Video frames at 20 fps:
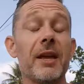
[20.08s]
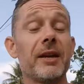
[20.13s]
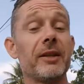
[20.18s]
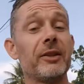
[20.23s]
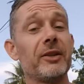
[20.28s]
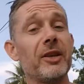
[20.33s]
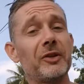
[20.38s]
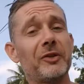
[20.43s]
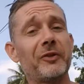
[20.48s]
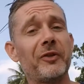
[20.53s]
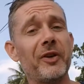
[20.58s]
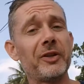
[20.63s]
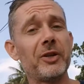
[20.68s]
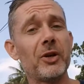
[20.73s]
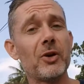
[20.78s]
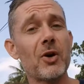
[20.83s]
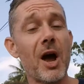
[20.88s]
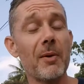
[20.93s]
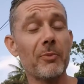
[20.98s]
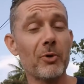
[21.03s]
In this
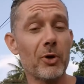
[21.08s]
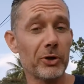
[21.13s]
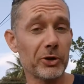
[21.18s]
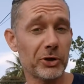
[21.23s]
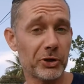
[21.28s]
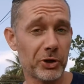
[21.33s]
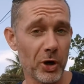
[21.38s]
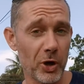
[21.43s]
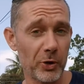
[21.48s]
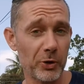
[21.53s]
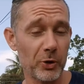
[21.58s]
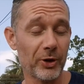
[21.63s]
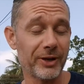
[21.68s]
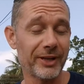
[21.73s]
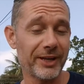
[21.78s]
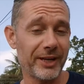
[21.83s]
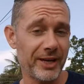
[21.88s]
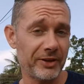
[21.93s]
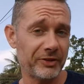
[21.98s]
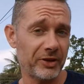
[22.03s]
video I'm going to show you an
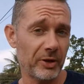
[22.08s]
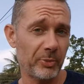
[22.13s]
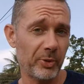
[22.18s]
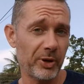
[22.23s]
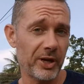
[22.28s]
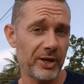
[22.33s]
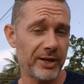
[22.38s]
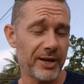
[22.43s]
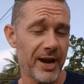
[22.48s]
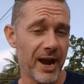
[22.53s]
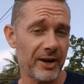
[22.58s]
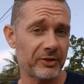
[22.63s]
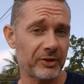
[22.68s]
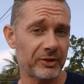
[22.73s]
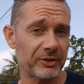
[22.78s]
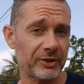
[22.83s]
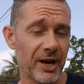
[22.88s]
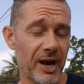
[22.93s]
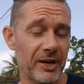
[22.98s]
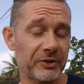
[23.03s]
easy breathing
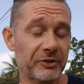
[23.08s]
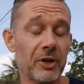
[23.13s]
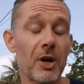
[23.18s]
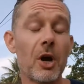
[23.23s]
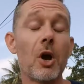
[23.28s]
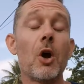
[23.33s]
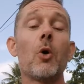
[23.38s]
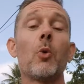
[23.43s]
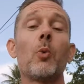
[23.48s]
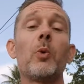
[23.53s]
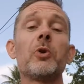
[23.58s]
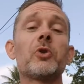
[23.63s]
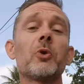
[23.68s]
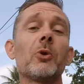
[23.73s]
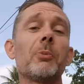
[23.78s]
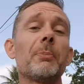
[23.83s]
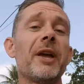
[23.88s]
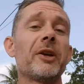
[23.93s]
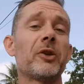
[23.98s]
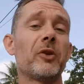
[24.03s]
exercise which will
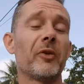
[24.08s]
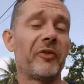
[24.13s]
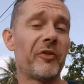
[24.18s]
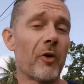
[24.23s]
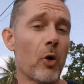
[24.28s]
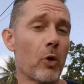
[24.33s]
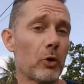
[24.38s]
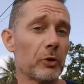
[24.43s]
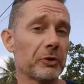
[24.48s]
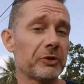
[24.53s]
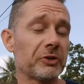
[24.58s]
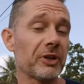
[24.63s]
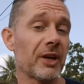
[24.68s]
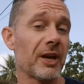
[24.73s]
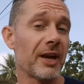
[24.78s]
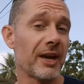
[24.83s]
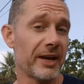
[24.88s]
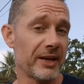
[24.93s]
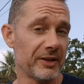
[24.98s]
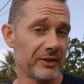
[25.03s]
make you focus
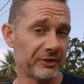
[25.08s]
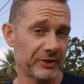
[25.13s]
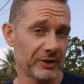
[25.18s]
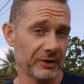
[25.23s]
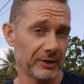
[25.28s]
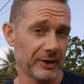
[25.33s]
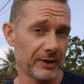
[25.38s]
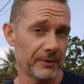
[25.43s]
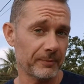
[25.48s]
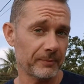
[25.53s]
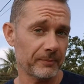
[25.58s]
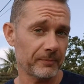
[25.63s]
instantly.